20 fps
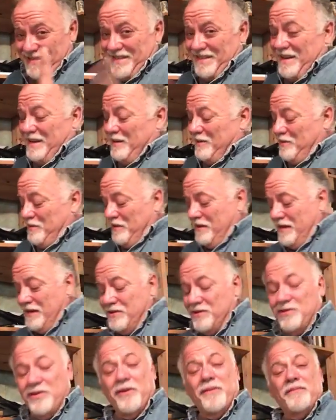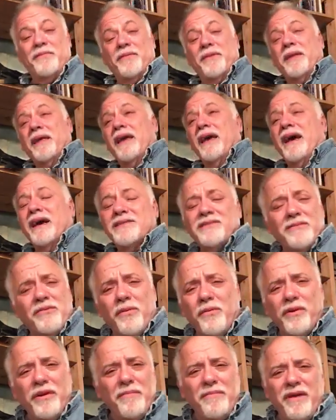get a load of this. So I said,
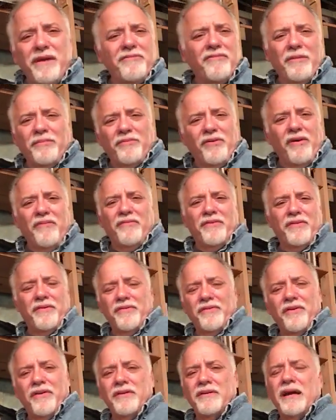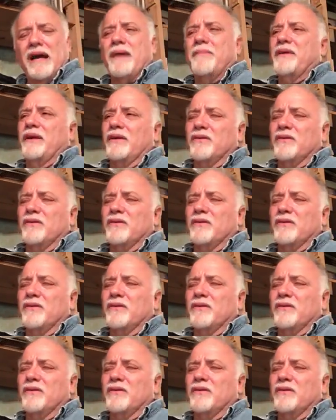"Well, what do you mean ripped off for the 3rd time?" He